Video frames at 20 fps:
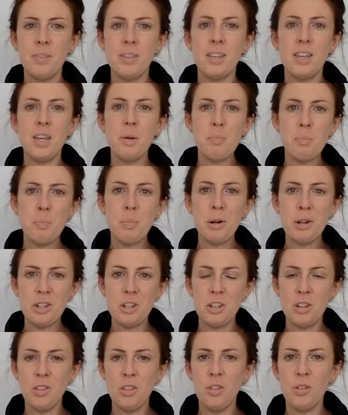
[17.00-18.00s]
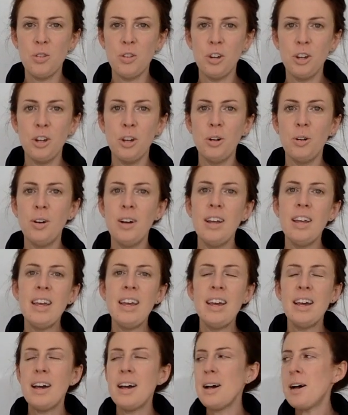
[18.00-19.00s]
keep pushing through.
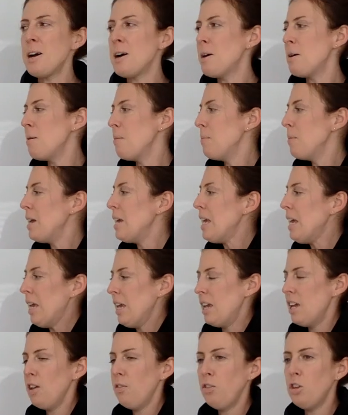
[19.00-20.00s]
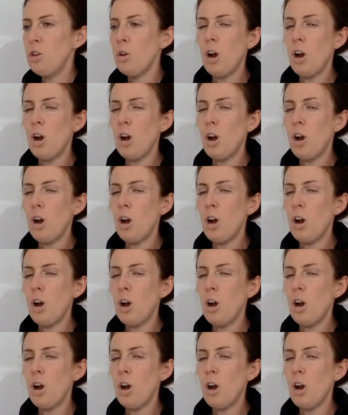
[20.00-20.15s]
If